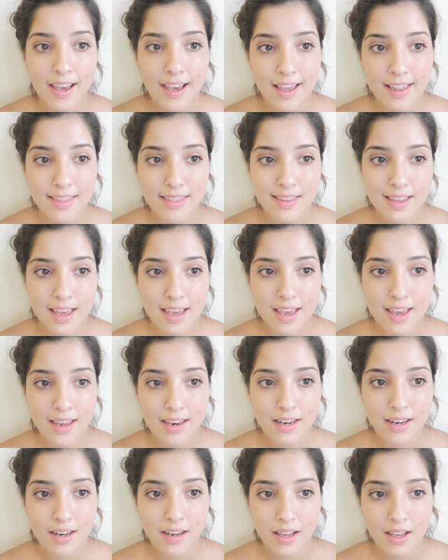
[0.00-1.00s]
And
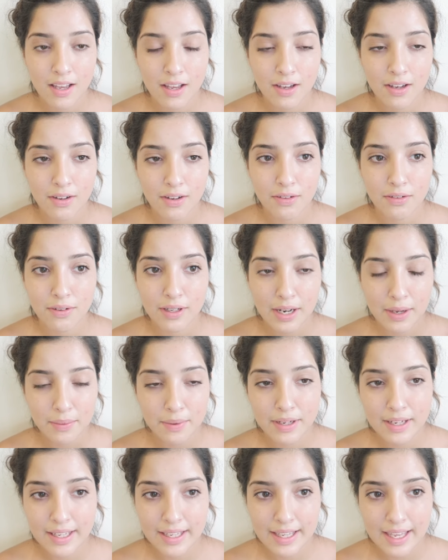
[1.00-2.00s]
then when I
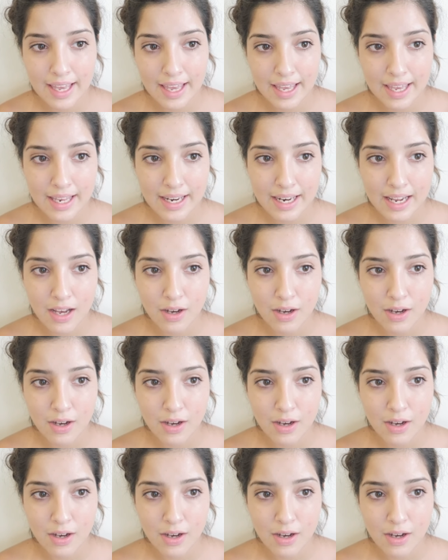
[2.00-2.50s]
went again,